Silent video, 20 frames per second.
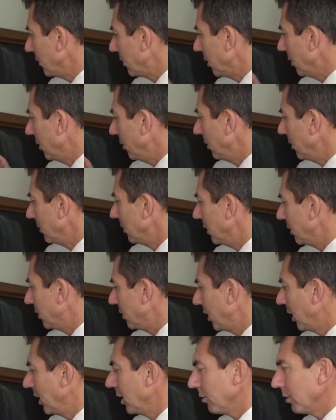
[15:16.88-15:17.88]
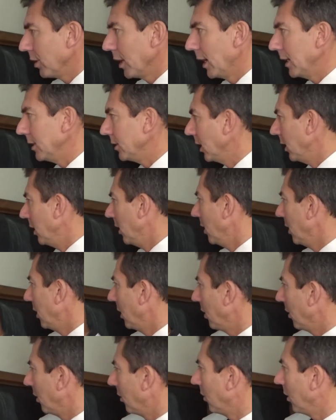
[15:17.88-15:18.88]
to deteriorate
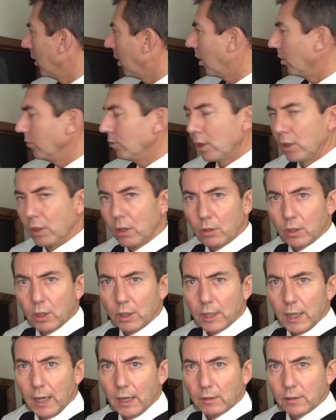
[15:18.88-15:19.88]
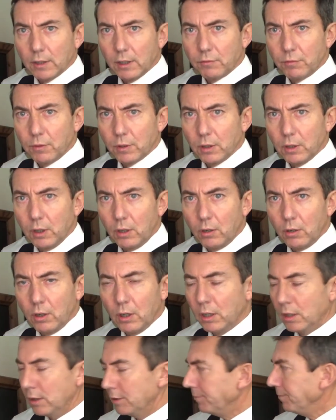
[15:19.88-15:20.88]
on the long account if we're long,
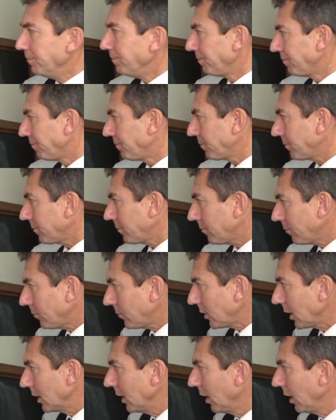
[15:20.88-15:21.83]
and